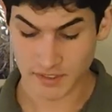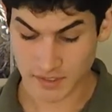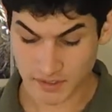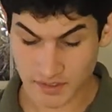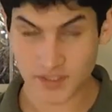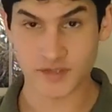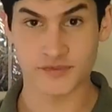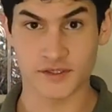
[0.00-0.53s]

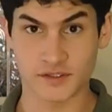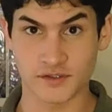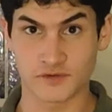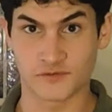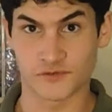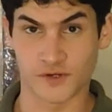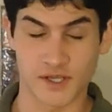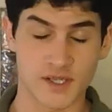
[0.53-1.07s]
nothing new
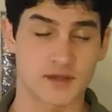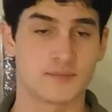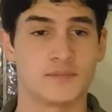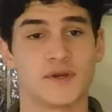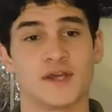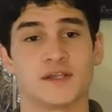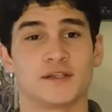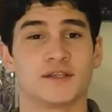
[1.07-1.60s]
for him,
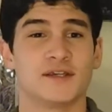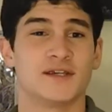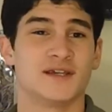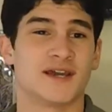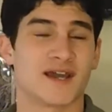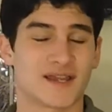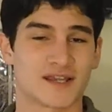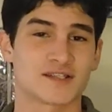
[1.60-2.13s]
but
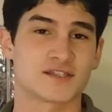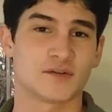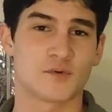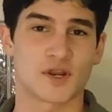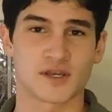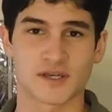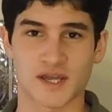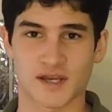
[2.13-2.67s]
I guess they
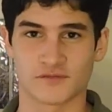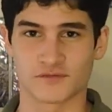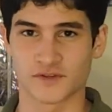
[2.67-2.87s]
want to kind of